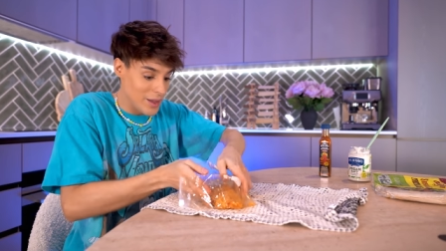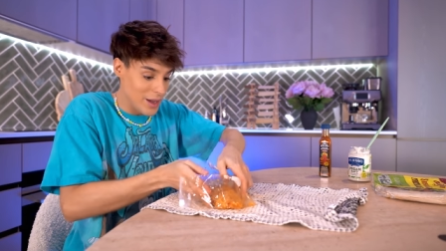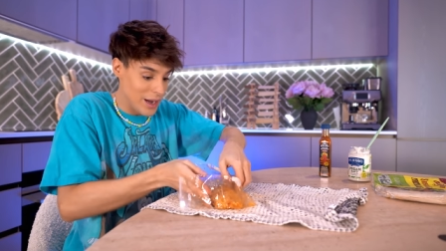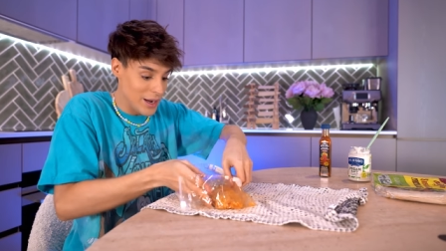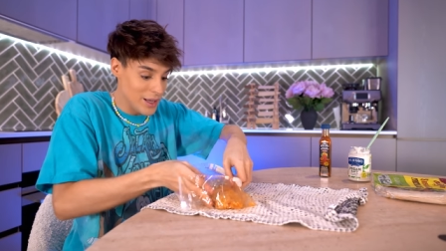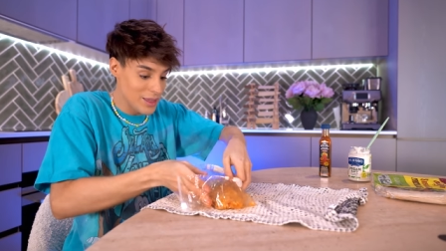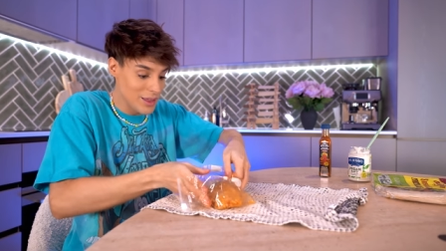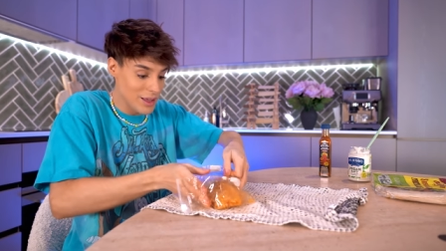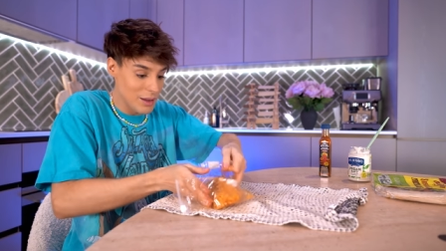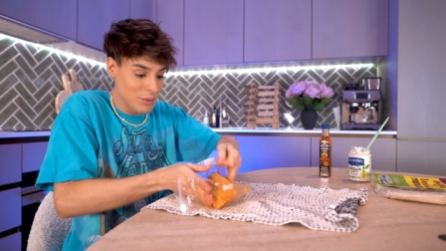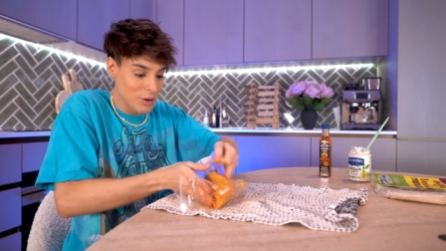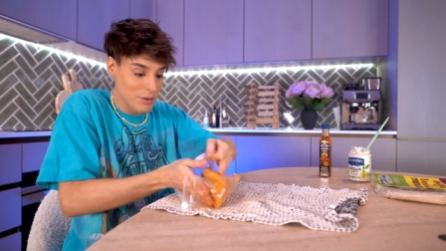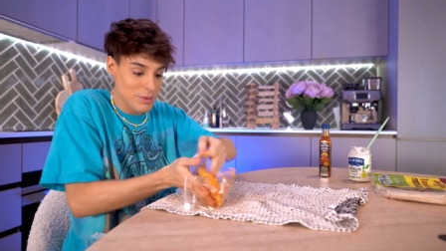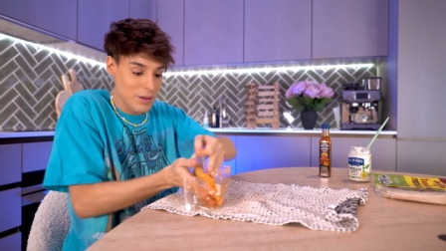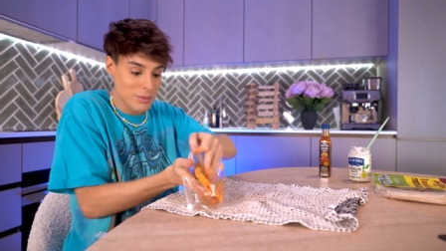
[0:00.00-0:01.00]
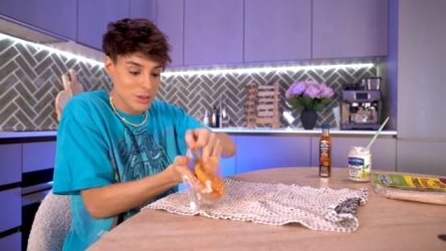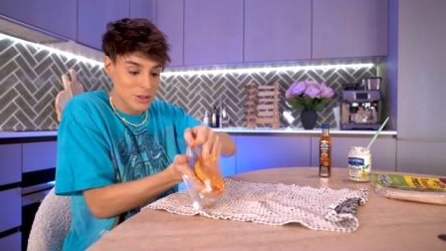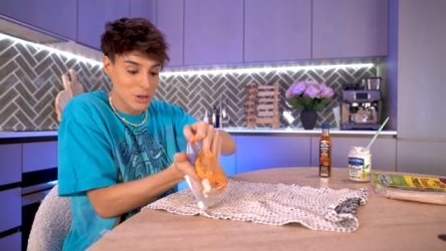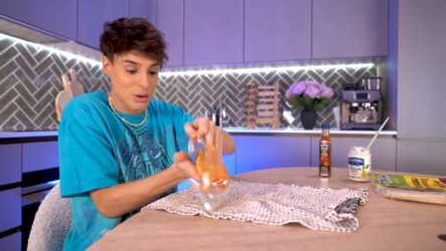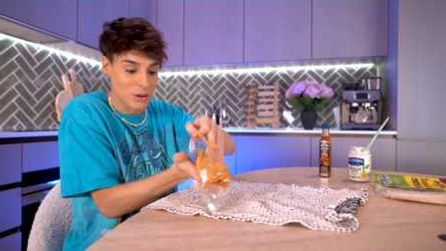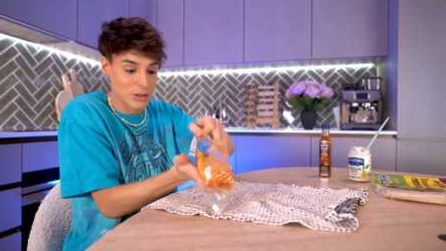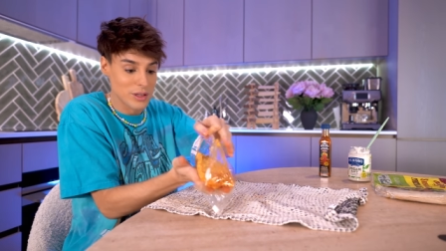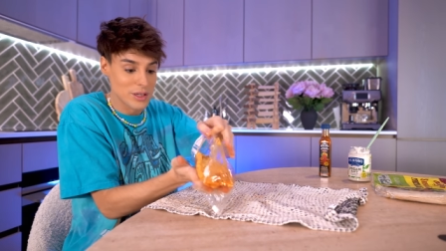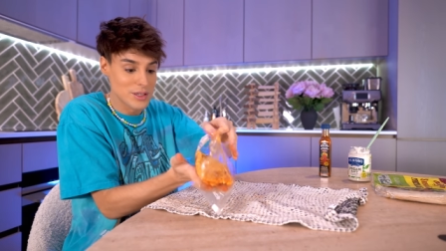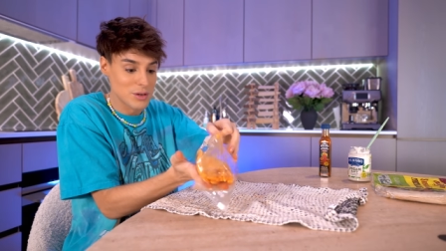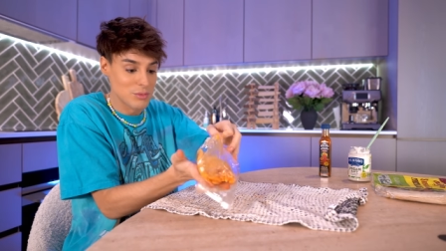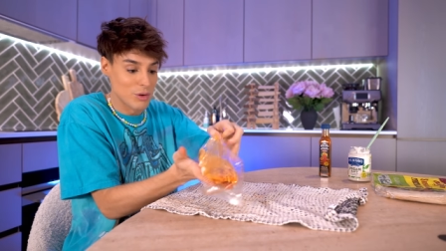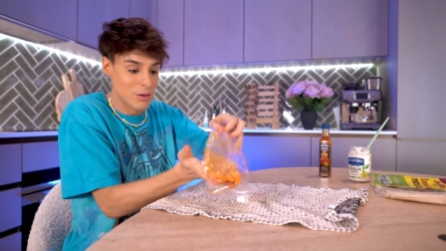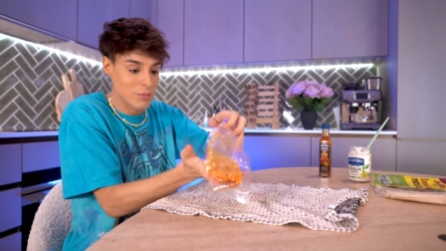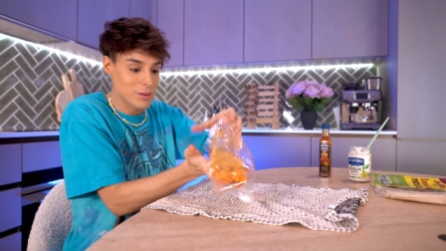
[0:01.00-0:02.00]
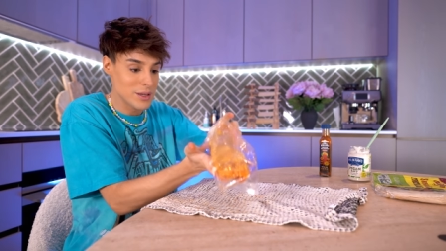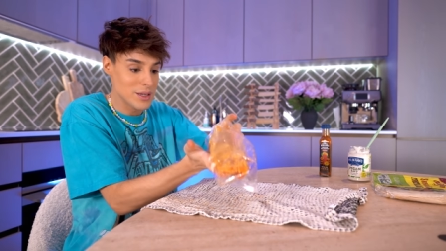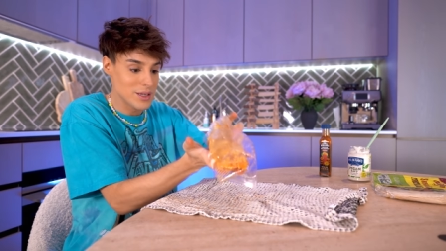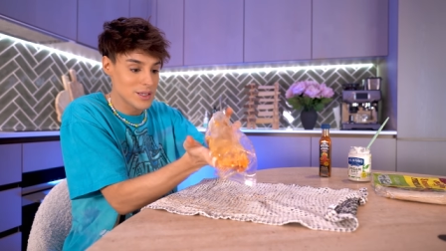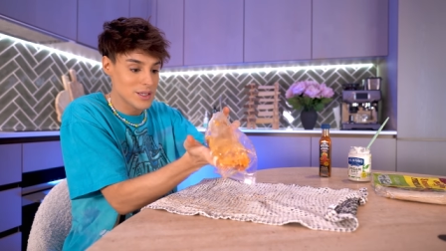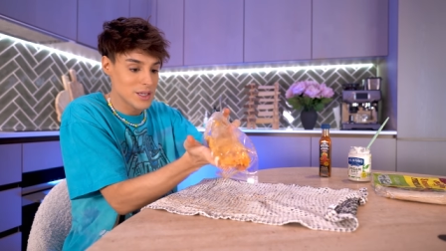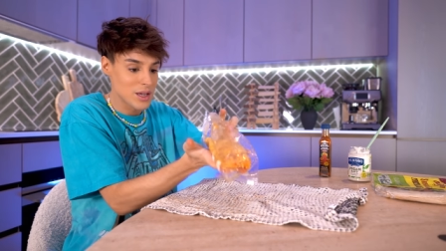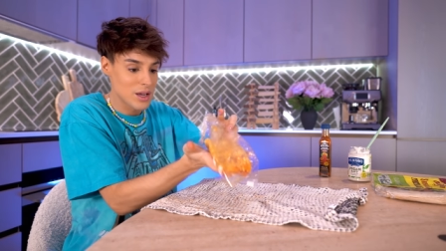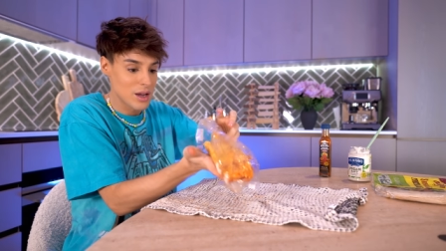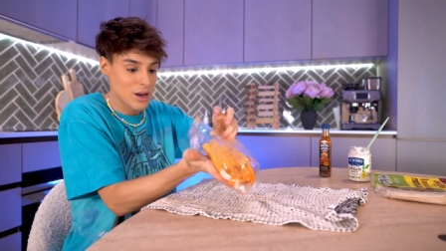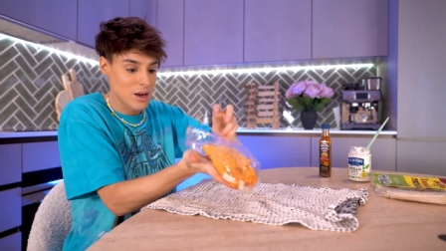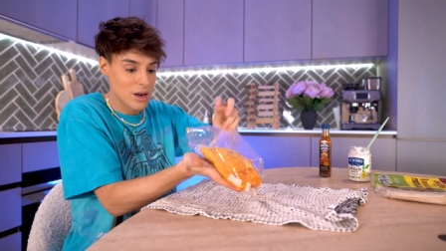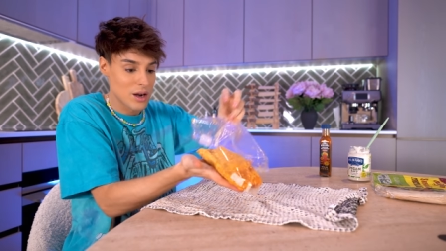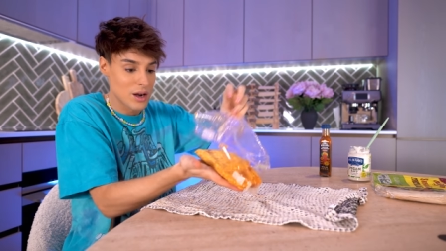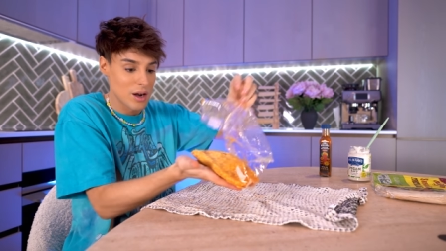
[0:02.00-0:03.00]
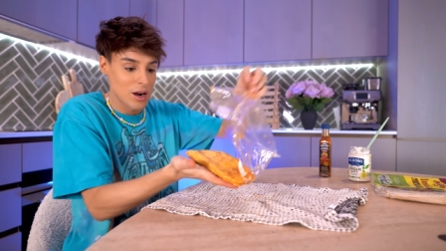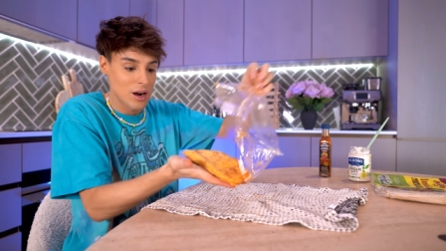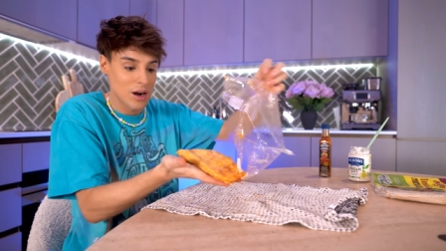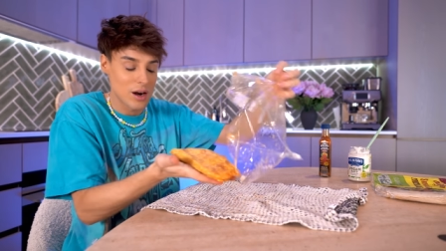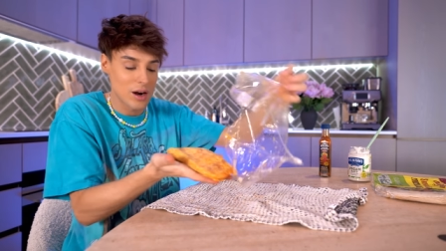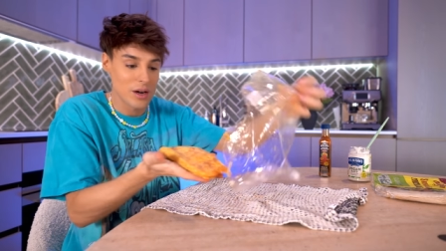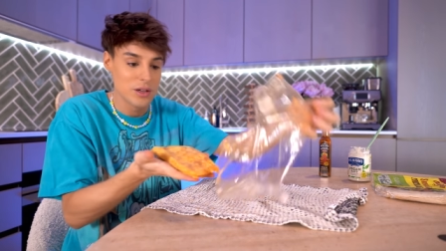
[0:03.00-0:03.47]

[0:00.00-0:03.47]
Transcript: I think I'm gonna be able to hold this in one piece. Are